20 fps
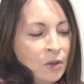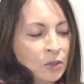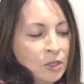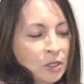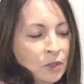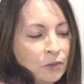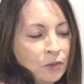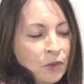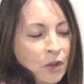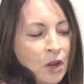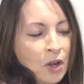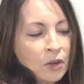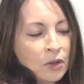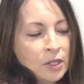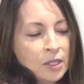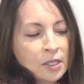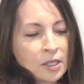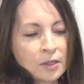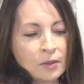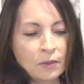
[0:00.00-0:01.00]
as far
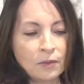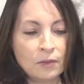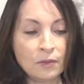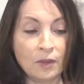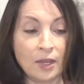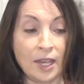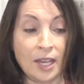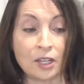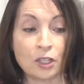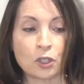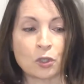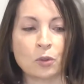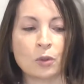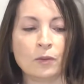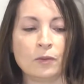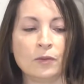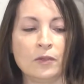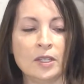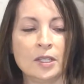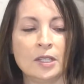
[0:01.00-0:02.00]
as
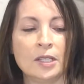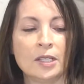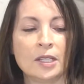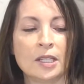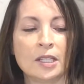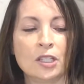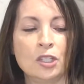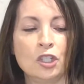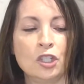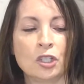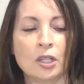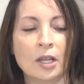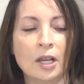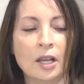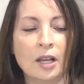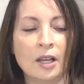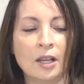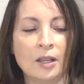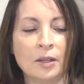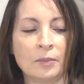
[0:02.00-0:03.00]
actual vintage,
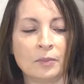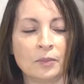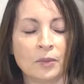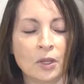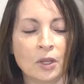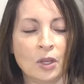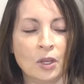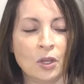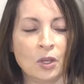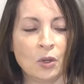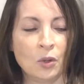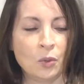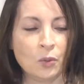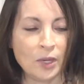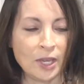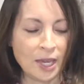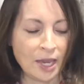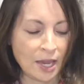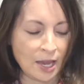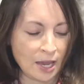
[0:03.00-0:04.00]

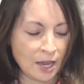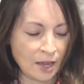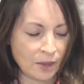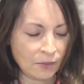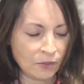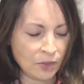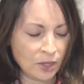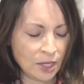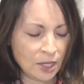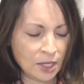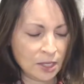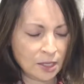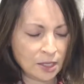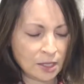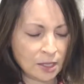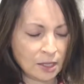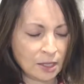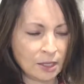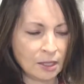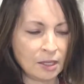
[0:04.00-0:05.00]
we have
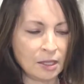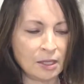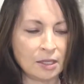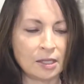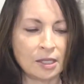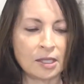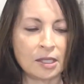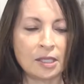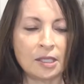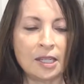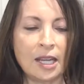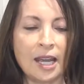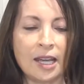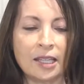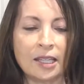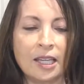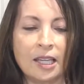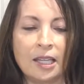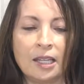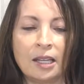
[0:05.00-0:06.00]
these
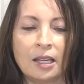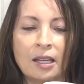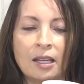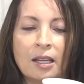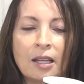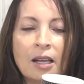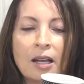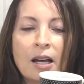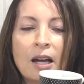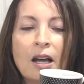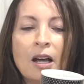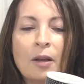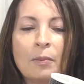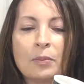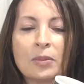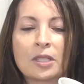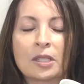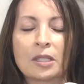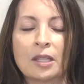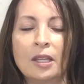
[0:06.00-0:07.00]
stacking
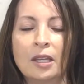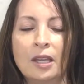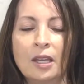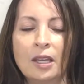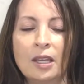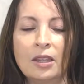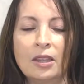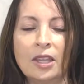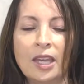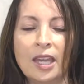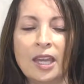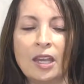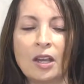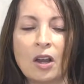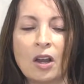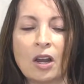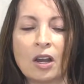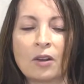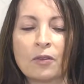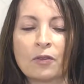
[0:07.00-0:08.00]
cups. They
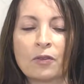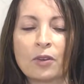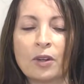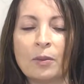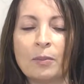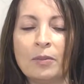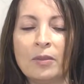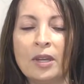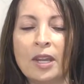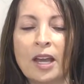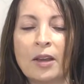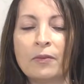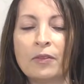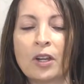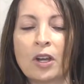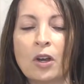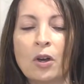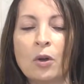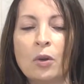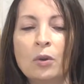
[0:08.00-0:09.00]
are from
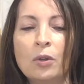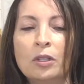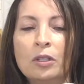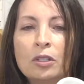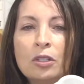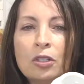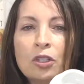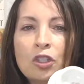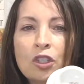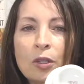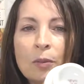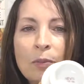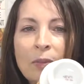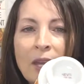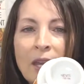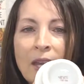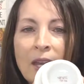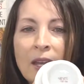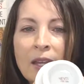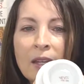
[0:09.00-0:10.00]
Nevco,
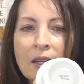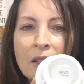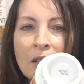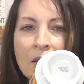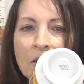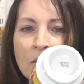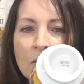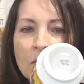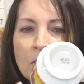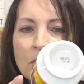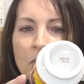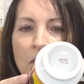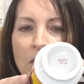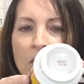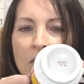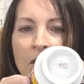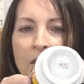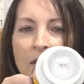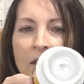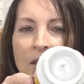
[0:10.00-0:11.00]
Japan. I don't know if you
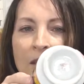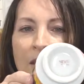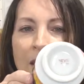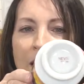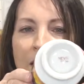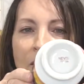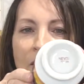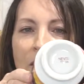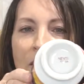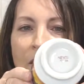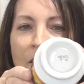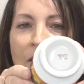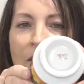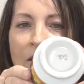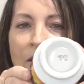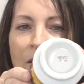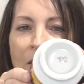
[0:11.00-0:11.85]
can see that there.